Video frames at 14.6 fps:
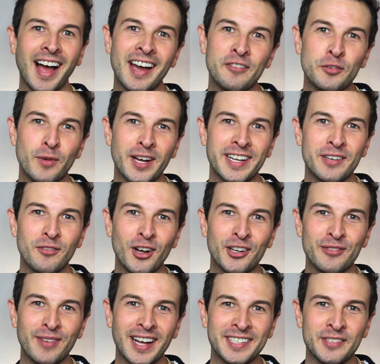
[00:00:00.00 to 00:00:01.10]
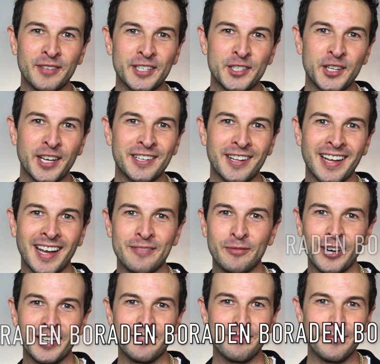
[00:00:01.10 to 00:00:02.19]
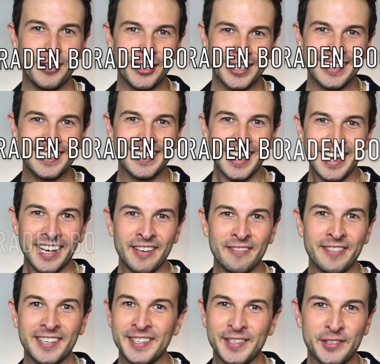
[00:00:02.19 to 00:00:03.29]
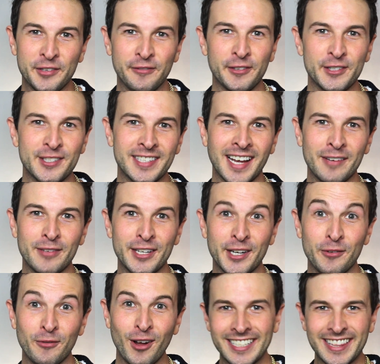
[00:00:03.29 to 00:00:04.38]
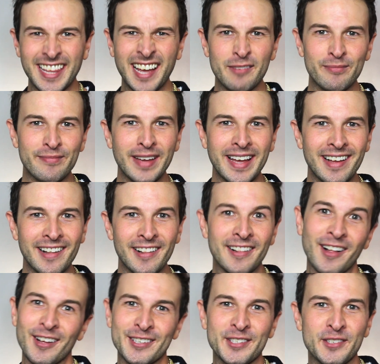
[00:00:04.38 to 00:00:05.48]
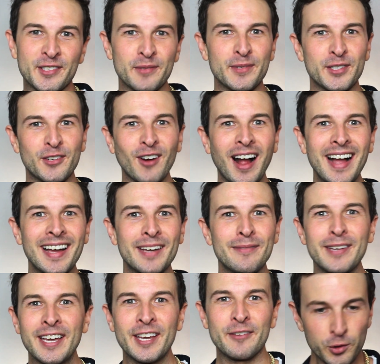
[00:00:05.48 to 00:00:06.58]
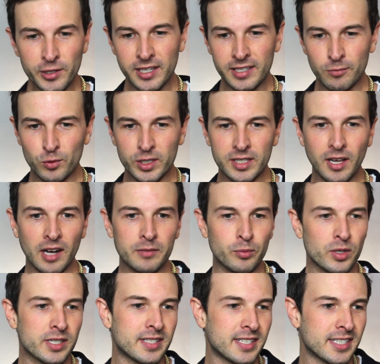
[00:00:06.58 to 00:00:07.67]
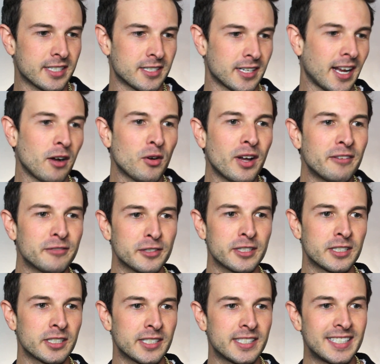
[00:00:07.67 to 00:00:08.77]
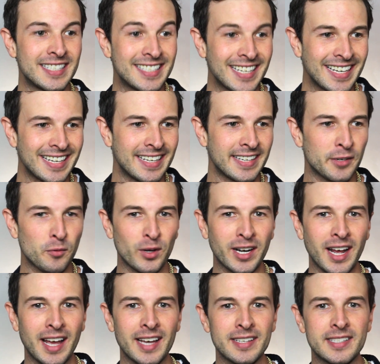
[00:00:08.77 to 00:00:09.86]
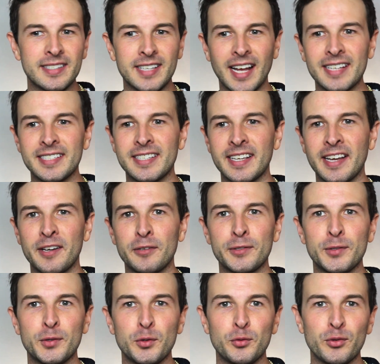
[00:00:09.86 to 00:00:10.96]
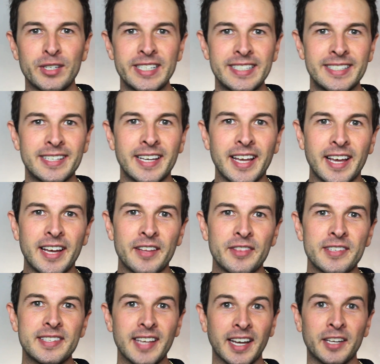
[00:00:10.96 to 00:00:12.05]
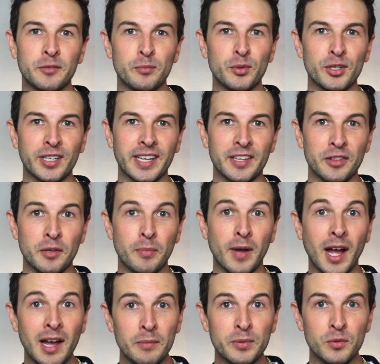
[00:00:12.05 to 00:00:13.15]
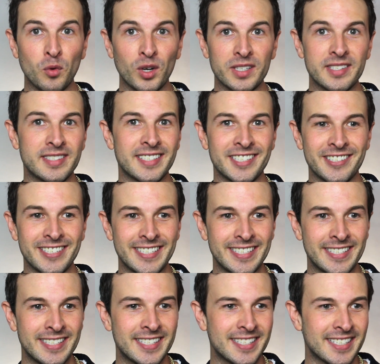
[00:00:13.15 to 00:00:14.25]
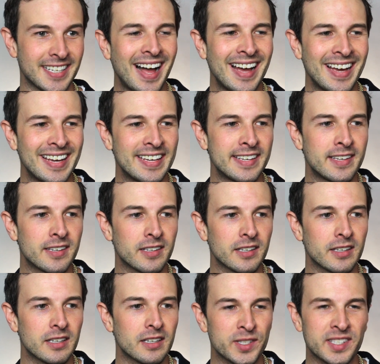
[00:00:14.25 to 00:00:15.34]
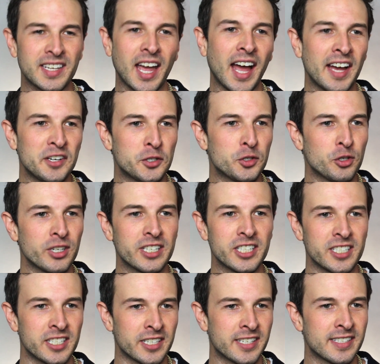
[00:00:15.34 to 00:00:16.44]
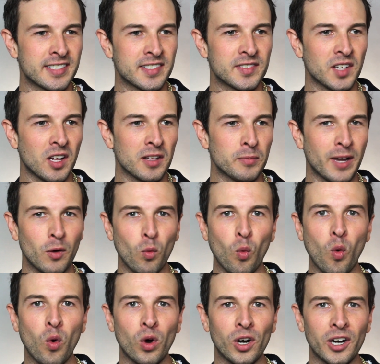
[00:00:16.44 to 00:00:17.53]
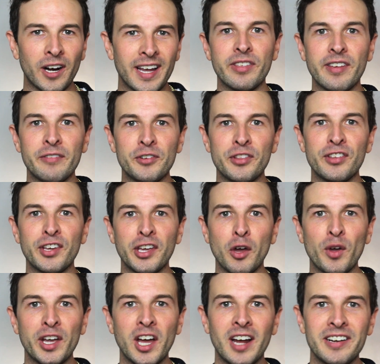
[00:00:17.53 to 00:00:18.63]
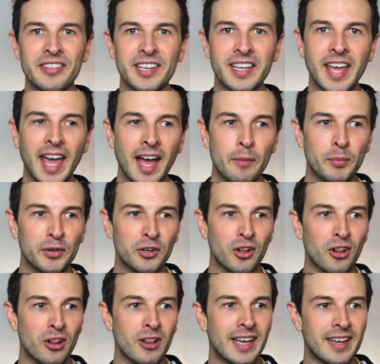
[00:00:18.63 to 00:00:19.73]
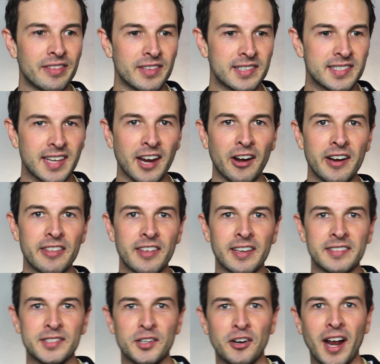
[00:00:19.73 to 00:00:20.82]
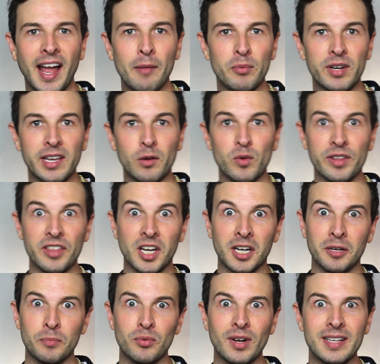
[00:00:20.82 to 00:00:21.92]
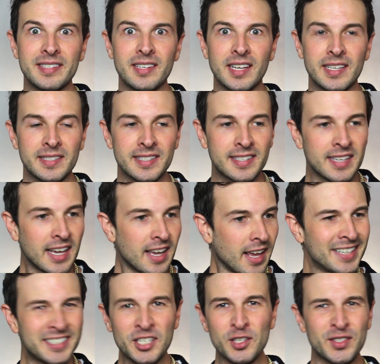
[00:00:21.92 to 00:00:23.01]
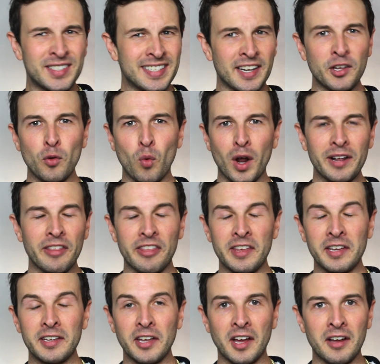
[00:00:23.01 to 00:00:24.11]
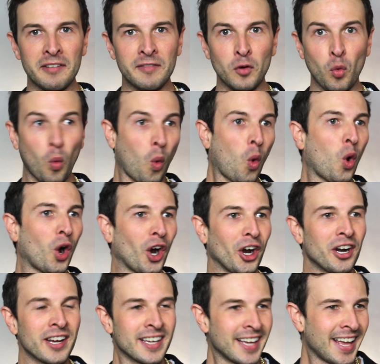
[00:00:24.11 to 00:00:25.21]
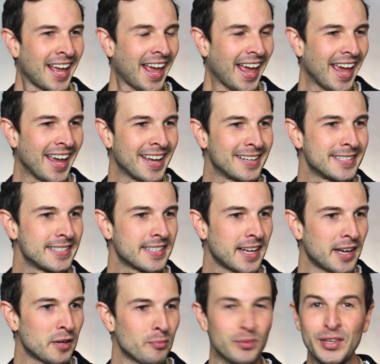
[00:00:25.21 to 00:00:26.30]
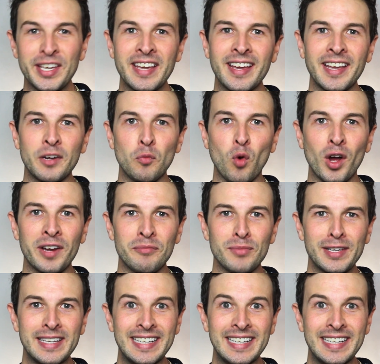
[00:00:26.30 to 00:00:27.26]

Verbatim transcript: Hi everybody, welcome back to my channel. I'm Braden Books. If this is your first time here, click that bell, also subscribe. Usually we talk books here. However, today when I sat down to read the second book in the Poppy War series, I was kind of triggered because it's all about war with everything going on in the capital and the scary things that are happening with our president. I just didn't want to think of a war and uh, being in one